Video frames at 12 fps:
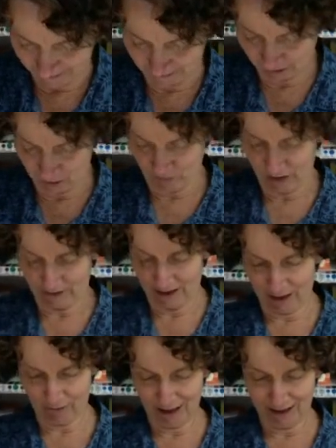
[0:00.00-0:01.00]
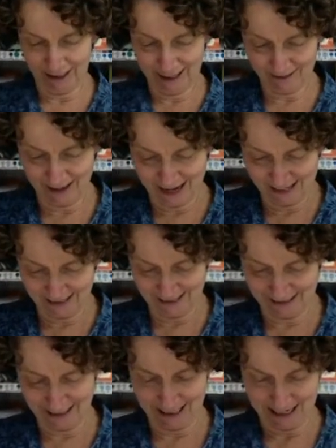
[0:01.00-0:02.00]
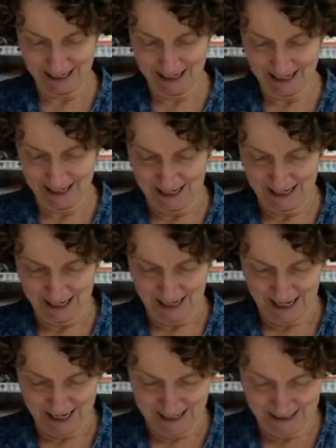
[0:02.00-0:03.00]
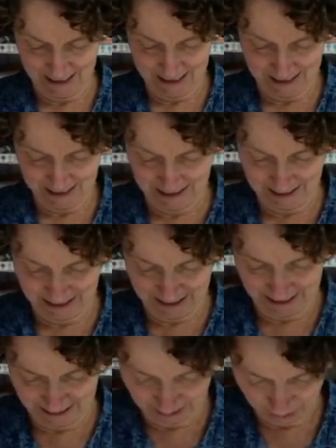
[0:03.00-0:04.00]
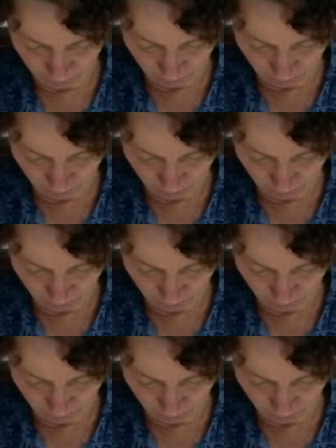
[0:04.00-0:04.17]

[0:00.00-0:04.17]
is going there right like that. And this